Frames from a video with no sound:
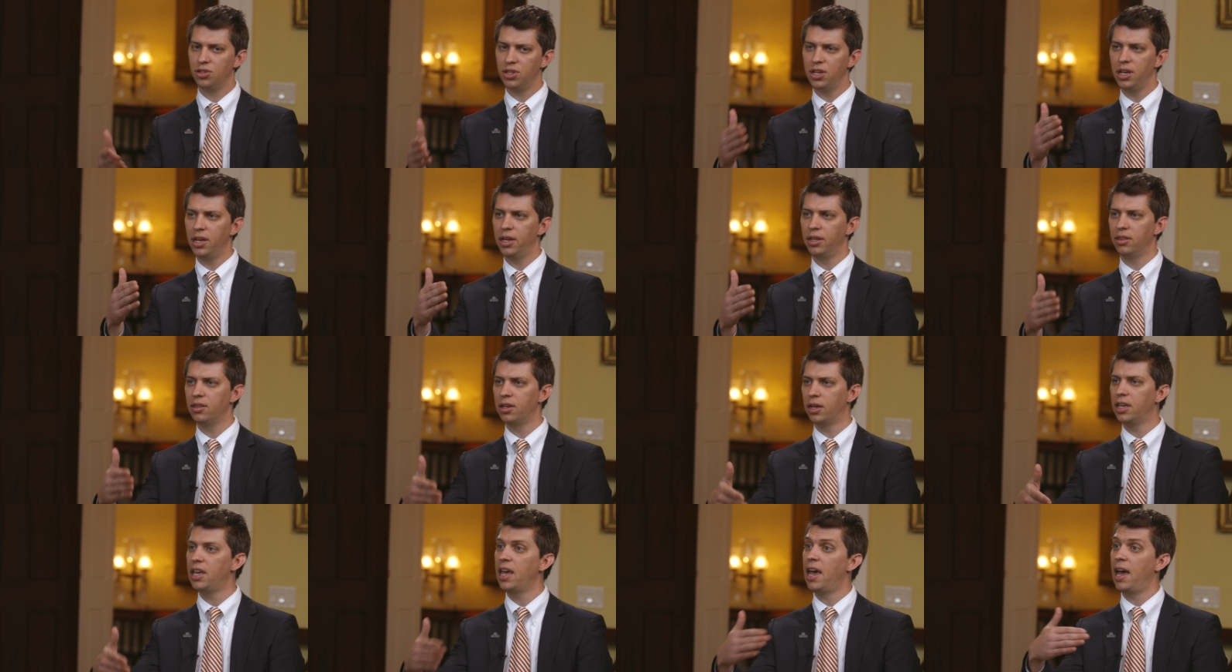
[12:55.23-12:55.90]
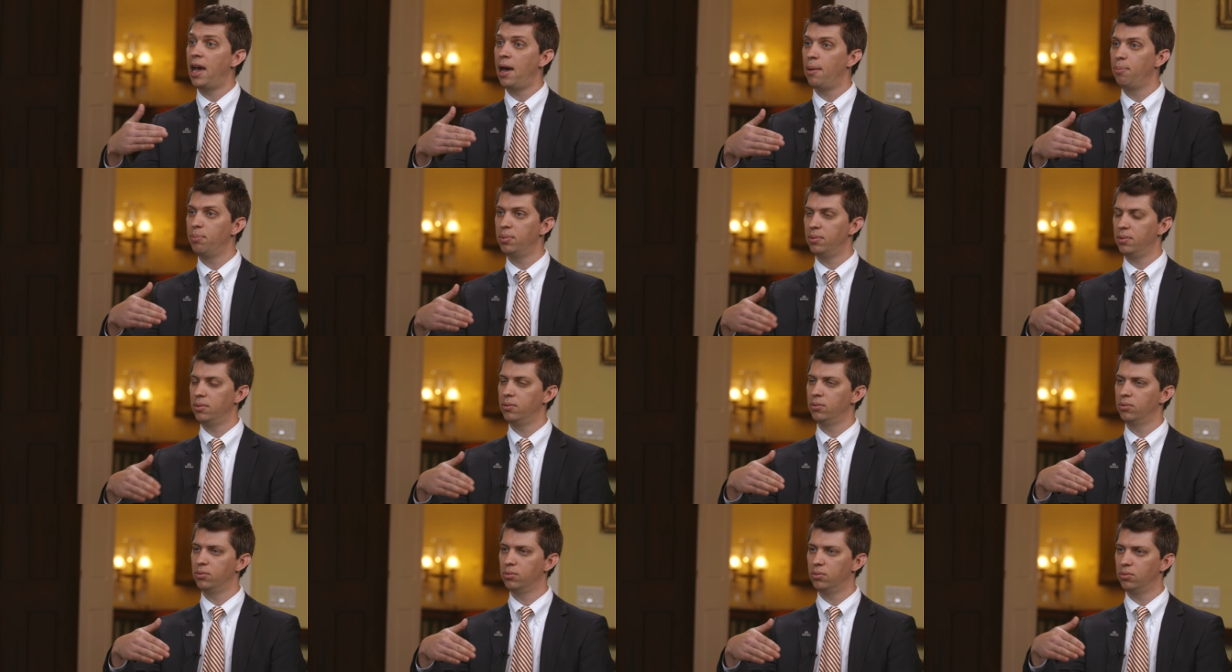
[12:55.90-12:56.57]
saying the cap,
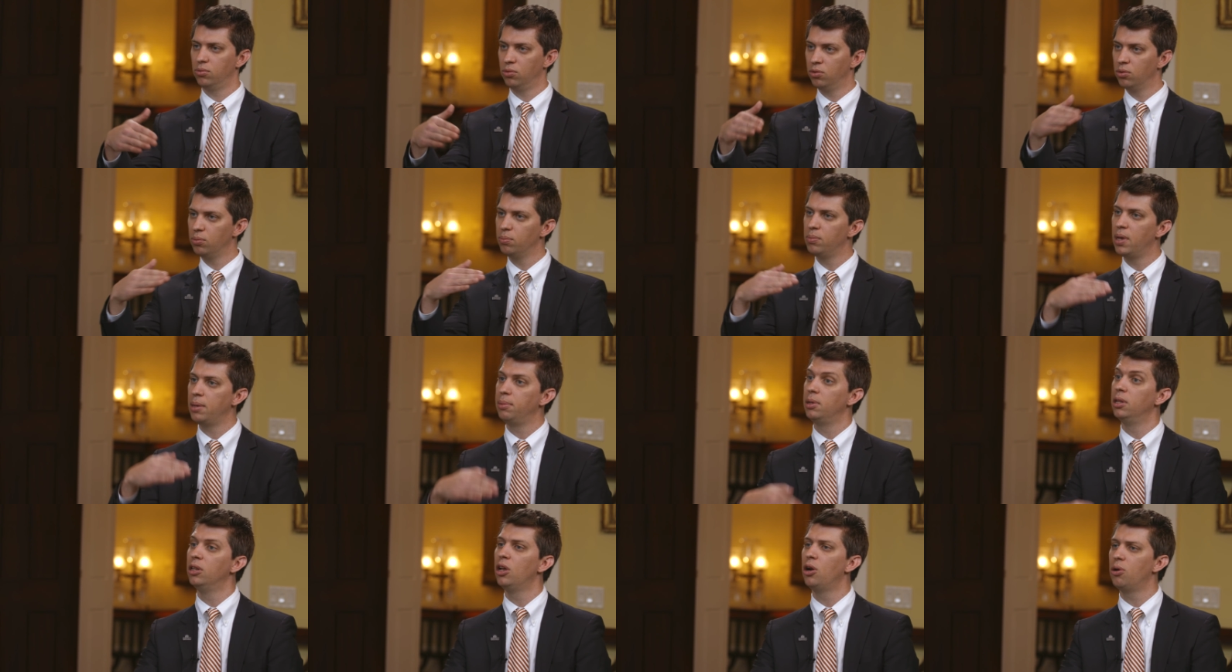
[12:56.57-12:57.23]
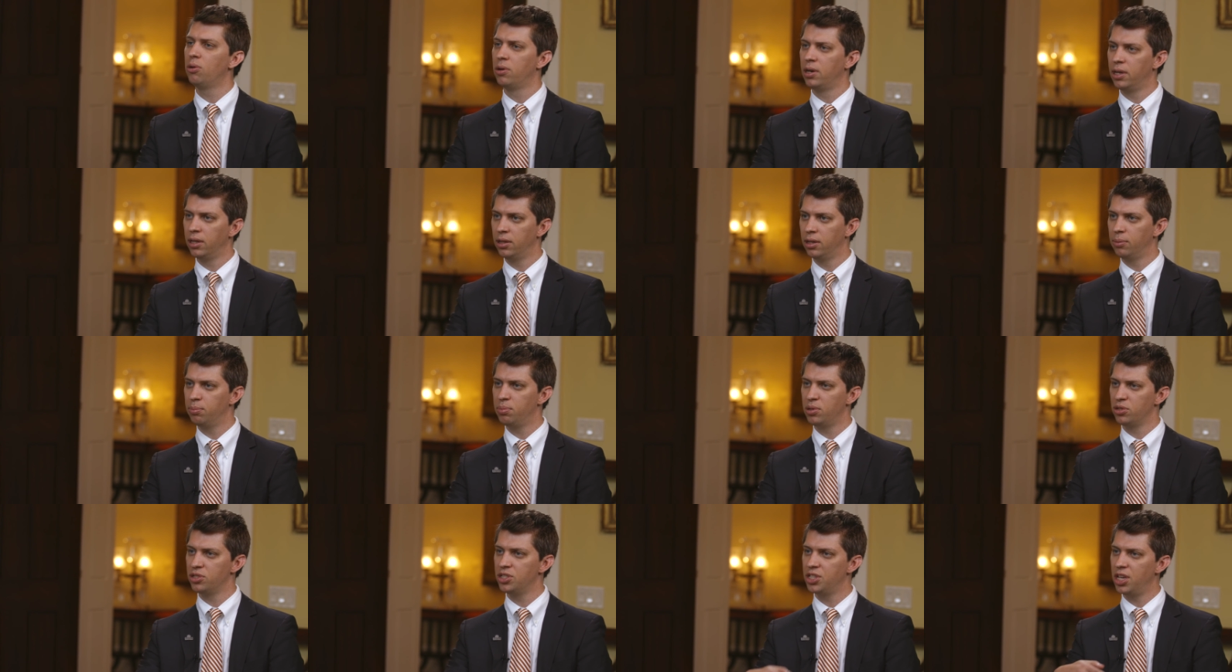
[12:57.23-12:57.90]
maybe lowering the
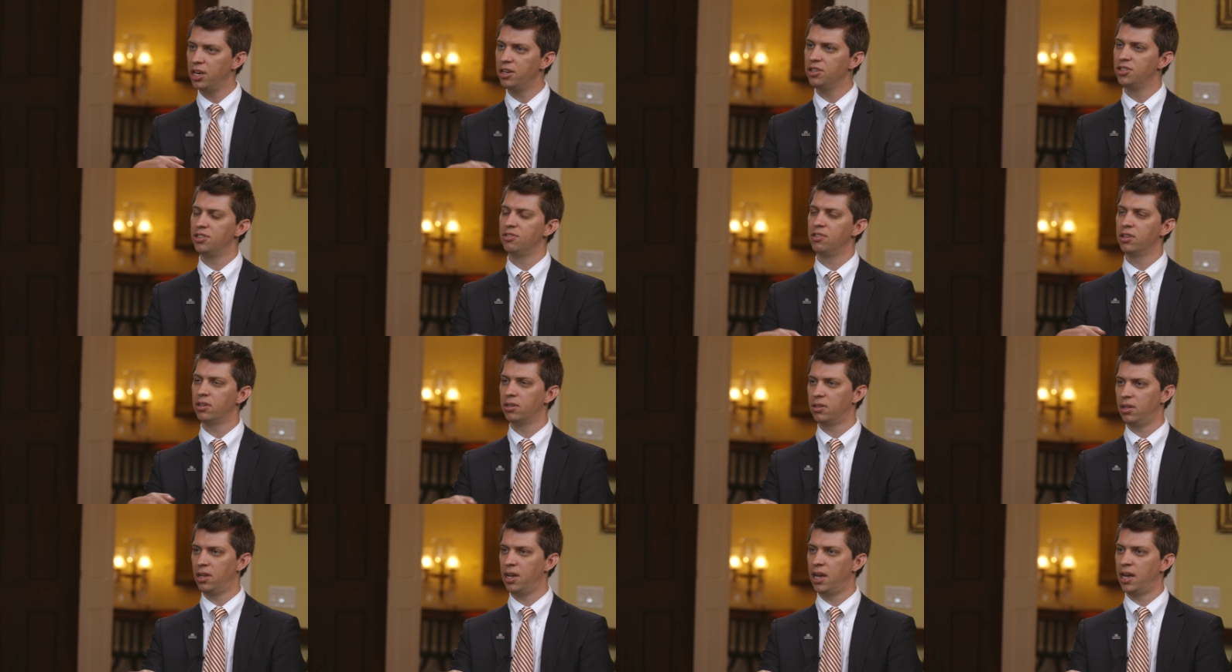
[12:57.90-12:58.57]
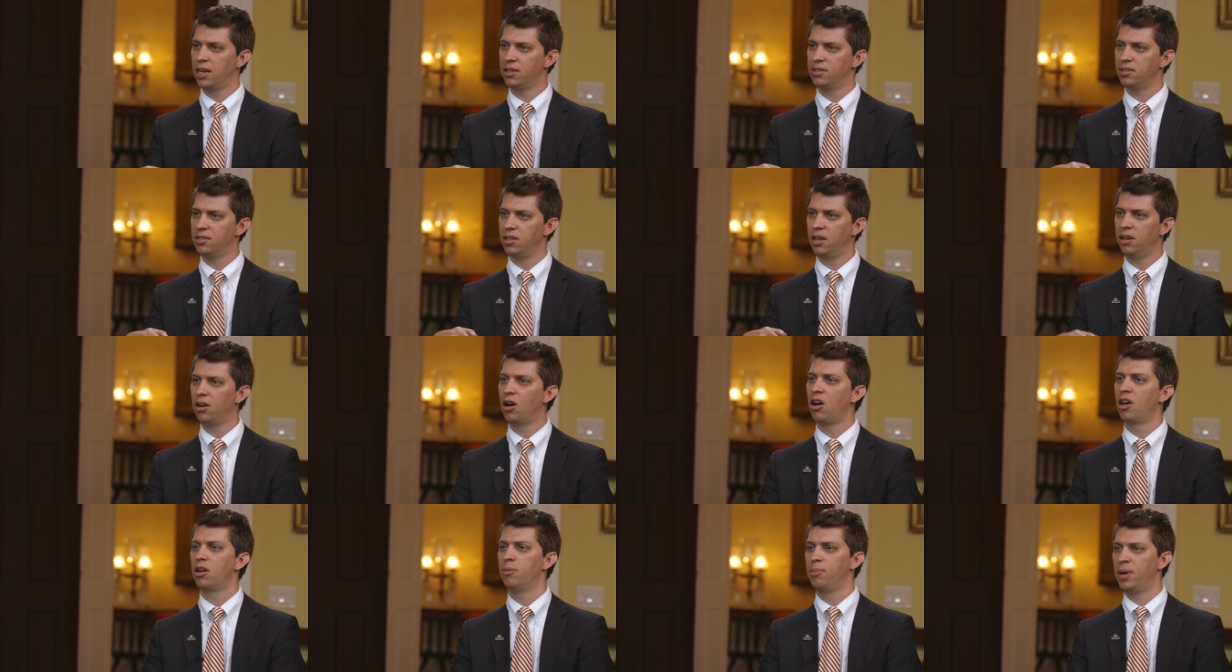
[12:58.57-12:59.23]
percentage of the class that
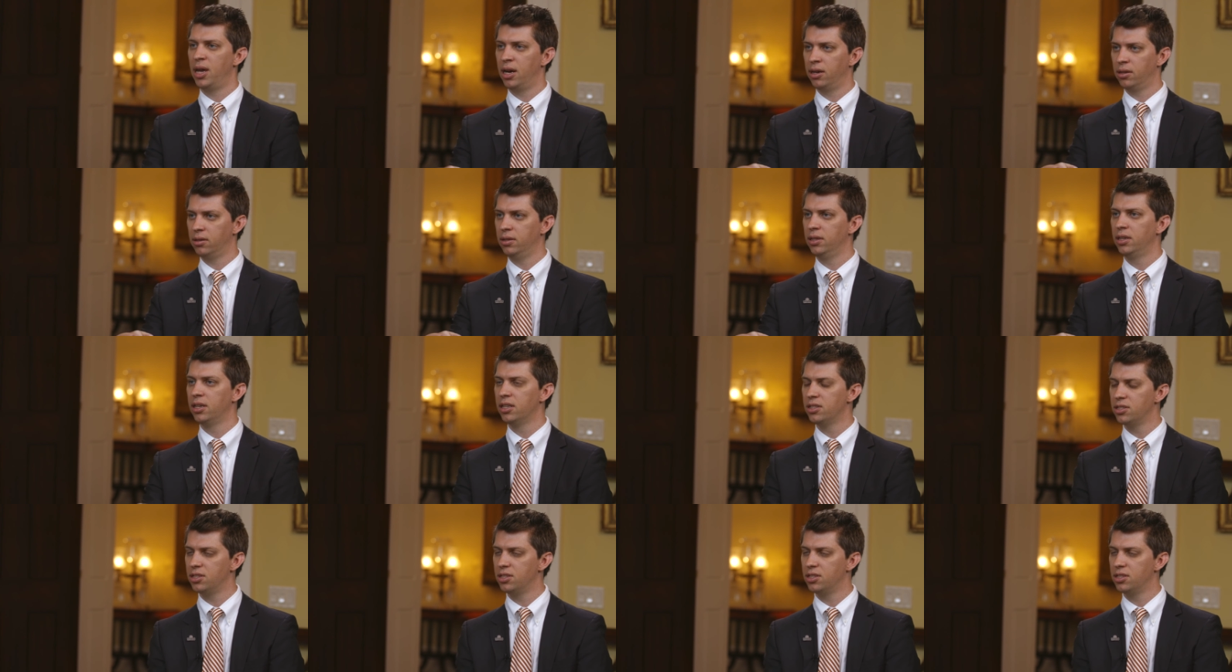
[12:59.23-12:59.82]
exactly. automatically gets